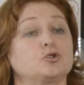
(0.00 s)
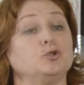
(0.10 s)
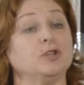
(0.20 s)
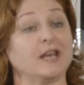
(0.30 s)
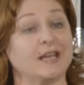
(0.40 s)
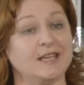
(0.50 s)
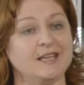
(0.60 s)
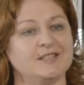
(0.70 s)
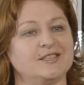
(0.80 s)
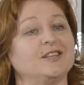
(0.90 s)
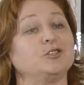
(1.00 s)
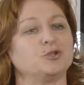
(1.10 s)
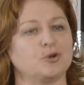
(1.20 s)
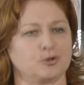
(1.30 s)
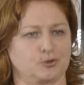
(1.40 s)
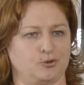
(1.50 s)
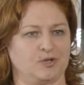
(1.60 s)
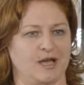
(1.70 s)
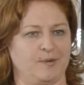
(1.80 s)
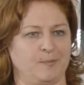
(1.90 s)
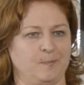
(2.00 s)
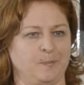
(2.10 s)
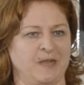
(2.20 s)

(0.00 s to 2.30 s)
should read and talk to them.